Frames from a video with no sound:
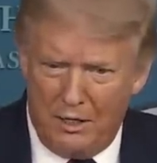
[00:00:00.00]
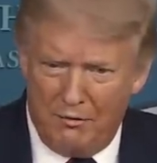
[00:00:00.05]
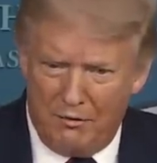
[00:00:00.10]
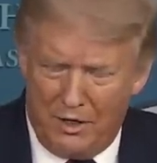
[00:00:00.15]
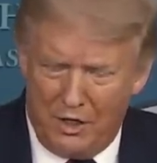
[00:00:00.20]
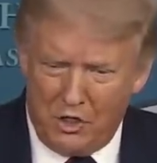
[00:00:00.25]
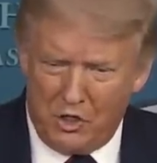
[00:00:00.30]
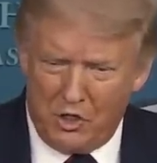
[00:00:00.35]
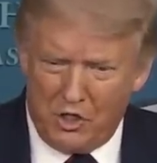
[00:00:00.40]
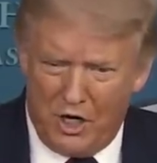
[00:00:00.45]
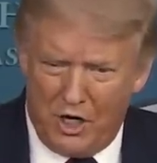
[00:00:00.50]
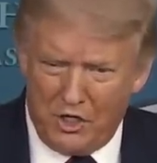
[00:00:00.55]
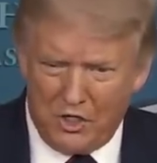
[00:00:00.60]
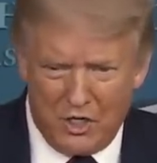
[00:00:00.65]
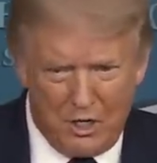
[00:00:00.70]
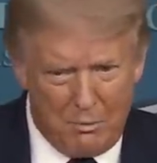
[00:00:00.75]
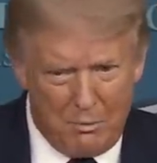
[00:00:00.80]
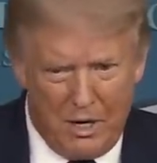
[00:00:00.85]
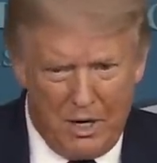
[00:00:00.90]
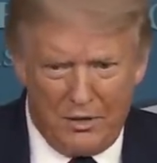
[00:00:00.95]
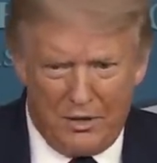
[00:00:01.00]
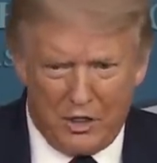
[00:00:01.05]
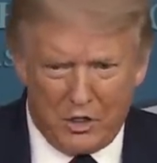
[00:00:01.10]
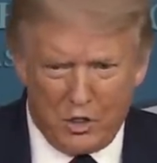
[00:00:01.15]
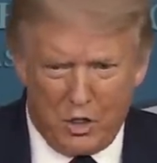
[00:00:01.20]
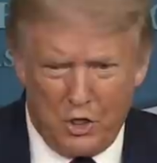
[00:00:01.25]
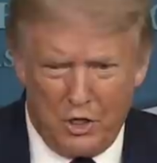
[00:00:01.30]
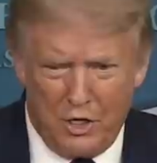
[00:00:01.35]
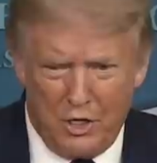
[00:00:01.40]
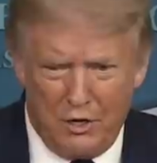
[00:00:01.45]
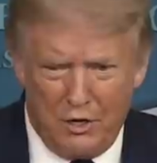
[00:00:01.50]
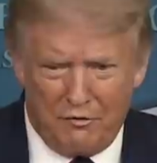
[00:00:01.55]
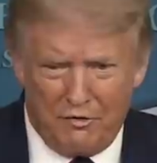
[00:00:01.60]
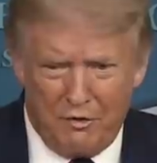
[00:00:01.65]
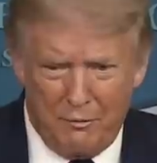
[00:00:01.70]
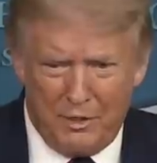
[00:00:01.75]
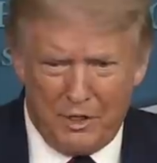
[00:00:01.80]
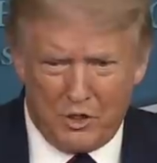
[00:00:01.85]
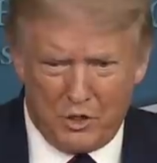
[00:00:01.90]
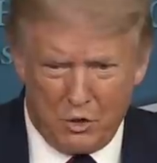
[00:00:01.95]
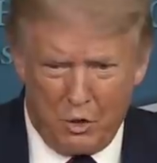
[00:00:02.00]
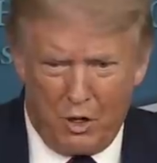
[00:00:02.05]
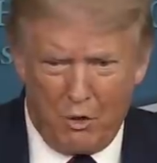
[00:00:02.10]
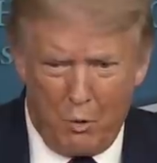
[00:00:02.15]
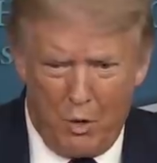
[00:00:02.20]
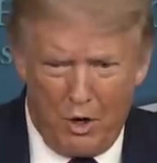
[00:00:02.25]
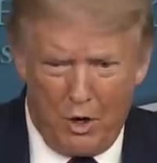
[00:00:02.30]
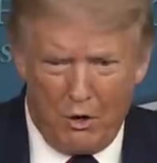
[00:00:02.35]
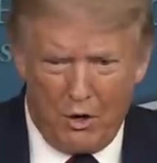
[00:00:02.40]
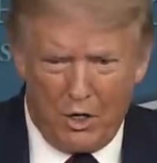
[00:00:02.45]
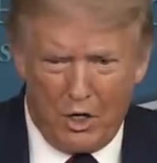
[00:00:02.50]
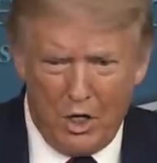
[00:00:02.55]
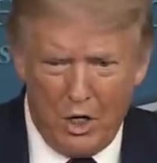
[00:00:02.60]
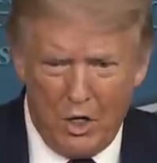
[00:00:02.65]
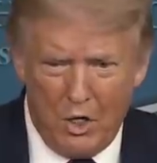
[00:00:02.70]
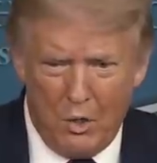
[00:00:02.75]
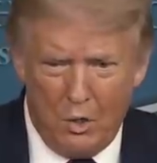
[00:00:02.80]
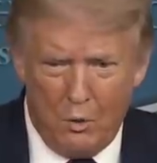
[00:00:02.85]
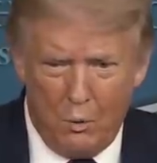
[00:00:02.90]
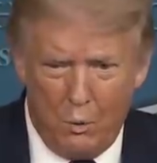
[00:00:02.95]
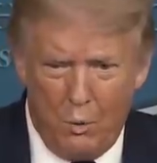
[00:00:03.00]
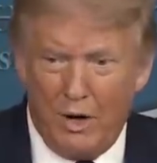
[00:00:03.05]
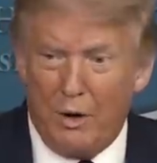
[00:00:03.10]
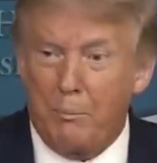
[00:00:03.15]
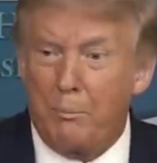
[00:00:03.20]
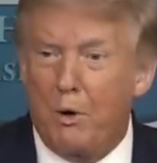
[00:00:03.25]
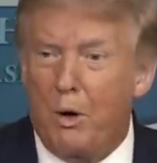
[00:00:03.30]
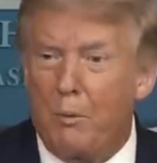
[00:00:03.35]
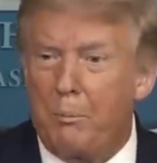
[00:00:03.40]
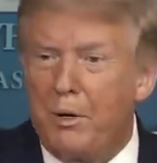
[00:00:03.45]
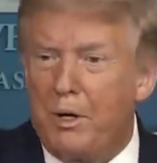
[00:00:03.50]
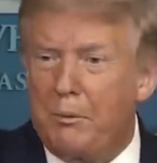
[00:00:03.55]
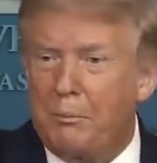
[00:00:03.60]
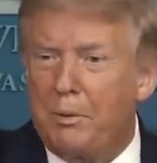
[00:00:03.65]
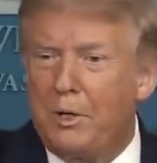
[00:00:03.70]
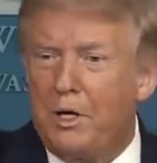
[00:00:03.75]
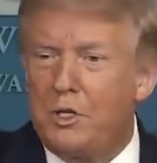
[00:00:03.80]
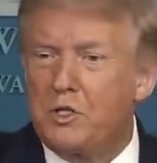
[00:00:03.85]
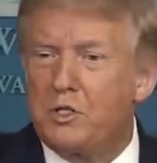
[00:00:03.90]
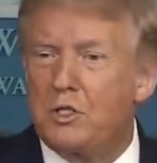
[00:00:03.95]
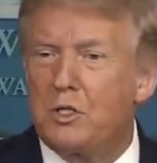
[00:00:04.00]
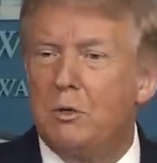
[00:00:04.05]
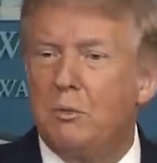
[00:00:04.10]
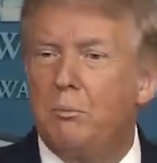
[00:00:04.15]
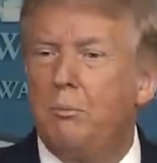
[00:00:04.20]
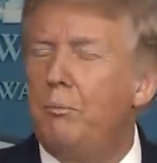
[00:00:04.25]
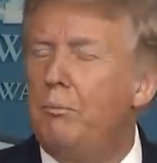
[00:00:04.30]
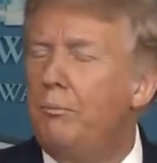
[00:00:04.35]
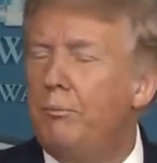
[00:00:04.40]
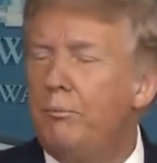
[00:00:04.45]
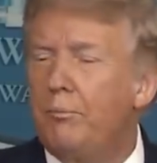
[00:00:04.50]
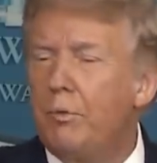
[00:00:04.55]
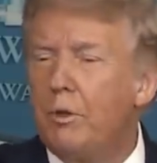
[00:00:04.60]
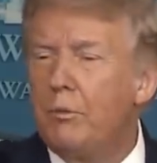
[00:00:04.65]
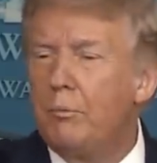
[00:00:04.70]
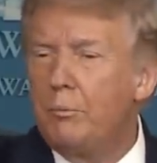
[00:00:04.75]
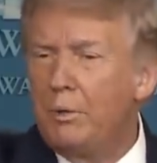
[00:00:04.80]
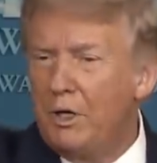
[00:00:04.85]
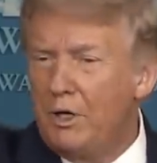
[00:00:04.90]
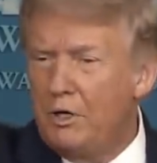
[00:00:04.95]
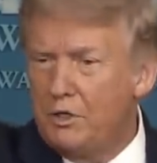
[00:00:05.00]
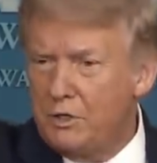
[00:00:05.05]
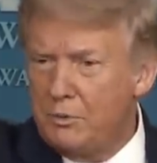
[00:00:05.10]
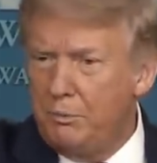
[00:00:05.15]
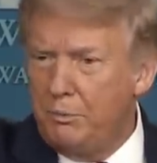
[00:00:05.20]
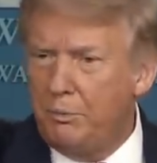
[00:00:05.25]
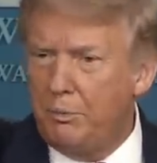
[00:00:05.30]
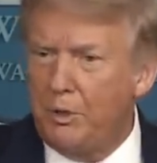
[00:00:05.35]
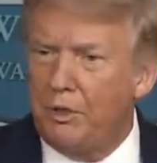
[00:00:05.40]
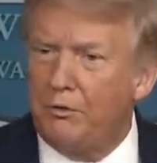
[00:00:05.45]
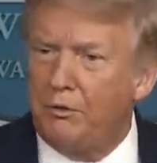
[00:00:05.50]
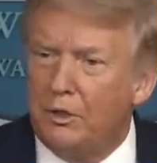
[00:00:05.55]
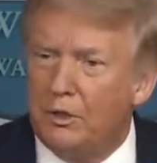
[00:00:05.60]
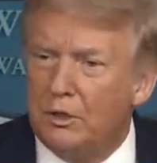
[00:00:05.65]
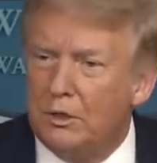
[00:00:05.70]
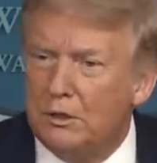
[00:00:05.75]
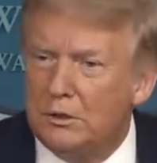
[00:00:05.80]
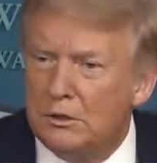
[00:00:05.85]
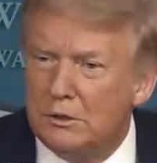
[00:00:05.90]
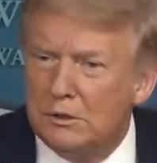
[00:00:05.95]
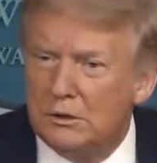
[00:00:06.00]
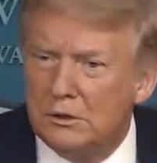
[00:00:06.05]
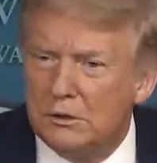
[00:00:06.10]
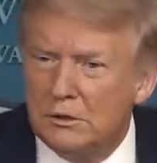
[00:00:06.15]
If they change their mind, that's good enough for me. So I wear it when appropriate. Please. Thank you, Mr. President. Thank you, sir.